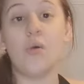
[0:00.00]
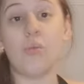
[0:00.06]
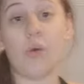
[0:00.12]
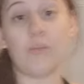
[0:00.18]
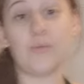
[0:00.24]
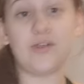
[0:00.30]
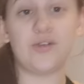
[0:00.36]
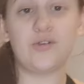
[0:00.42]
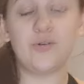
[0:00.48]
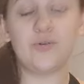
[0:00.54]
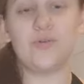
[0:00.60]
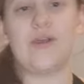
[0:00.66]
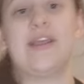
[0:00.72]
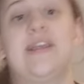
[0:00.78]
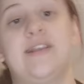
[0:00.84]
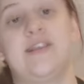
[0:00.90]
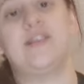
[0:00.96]
what we call
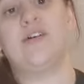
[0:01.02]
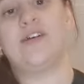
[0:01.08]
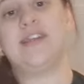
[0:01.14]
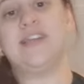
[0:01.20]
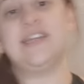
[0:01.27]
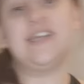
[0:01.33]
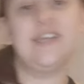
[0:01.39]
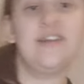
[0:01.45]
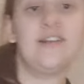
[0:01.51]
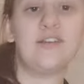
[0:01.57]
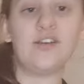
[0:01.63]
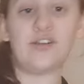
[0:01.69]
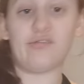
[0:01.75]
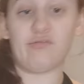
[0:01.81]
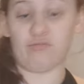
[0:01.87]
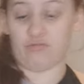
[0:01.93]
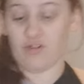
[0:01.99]
a lining, like
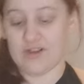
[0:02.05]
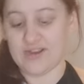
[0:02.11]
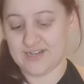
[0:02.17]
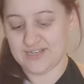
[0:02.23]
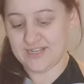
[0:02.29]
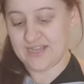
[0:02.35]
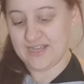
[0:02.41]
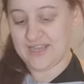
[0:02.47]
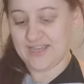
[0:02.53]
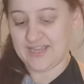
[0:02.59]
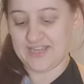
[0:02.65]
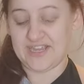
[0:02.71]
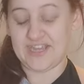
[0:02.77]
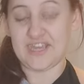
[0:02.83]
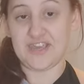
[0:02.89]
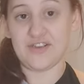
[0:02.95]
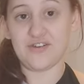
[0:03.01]
right
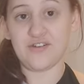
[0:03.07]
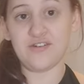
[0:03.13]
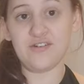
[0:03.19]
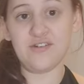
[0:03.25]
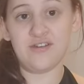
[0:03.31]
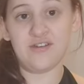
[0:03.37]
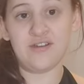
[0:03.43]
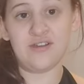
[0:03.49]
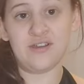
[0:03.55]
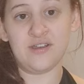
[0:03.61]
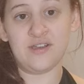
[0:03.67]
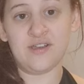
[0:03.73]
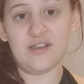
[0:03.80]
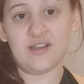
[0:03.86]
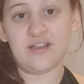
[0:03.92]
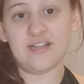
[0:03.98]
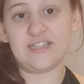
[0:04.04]
here,
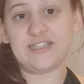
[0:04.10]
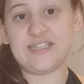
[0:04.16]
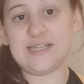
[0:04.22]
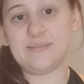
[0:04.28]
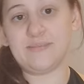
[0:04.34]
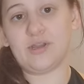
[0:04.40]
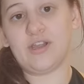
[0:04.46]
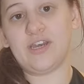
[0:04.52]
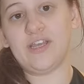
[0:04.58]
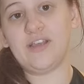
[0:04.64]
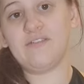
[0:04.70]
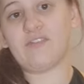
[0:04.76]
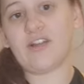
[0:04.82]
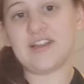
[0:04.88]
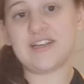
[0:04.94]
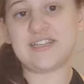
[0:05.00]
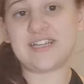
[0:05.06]
a seam lining
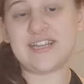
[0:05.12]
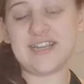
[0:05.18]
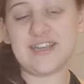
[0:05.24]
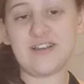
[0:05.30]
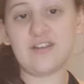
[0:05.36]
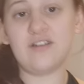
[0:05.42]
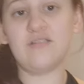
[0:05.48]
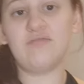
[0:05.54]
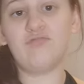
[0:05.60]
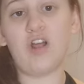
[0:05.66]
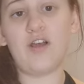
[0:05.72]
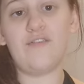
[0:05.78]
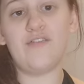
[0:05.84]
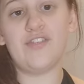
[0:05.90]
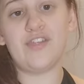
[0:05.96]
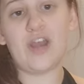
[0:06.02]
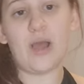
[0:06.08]
right here
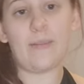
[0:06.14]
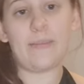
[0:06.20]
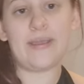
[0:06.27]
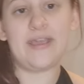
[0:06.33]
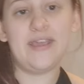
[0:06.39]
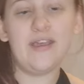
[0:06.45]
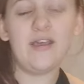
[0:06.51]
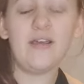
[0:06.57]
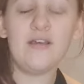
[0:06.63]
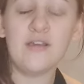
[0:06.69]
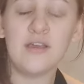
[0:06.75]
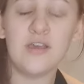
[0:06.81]
rather than up here.